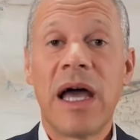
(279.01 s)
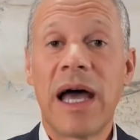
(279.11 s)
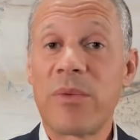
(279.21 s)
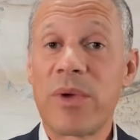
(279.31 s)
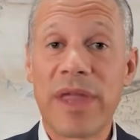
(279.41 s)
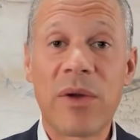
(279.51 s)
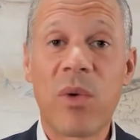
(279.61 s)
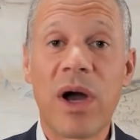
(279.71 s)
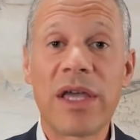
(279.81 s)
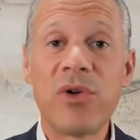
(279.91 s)
and with
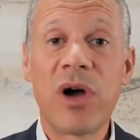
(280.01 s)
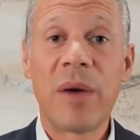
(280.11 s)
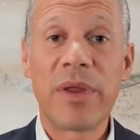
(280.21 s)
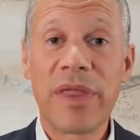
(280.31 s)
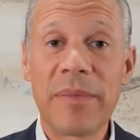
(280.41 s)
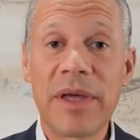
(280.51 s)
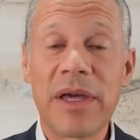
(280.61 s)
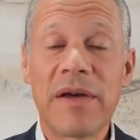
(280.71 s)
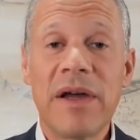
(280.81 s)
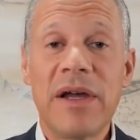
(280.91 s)
NYU Abu
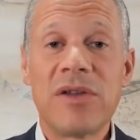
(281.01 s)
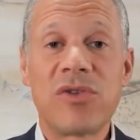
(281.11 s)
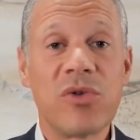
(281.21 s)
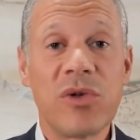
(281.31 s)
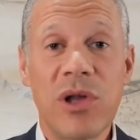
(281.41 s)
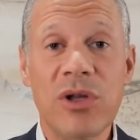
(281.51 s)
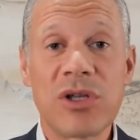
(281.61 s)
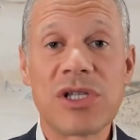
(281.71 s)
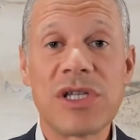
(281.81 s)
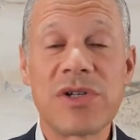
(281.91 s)
Dhabi to
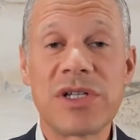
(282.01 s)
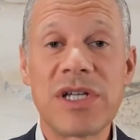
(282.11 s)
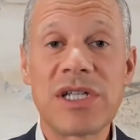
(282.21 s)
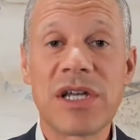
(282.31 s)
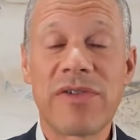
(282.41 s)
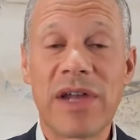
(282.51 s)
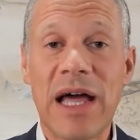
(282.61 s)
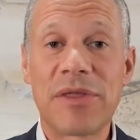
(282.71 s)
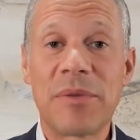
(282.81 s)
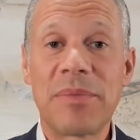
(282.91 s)
launch the Strategic
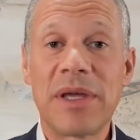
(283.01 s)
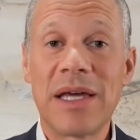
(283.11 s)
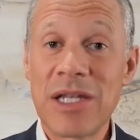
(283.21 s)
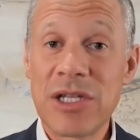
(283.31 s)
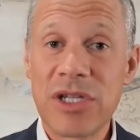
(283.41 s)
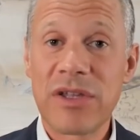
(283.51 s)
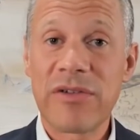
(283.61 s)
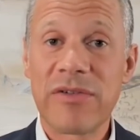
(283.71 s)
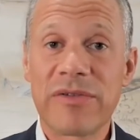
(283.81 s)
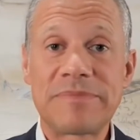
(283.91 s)
Philanthropy
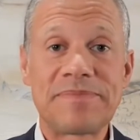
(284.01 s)
Initiative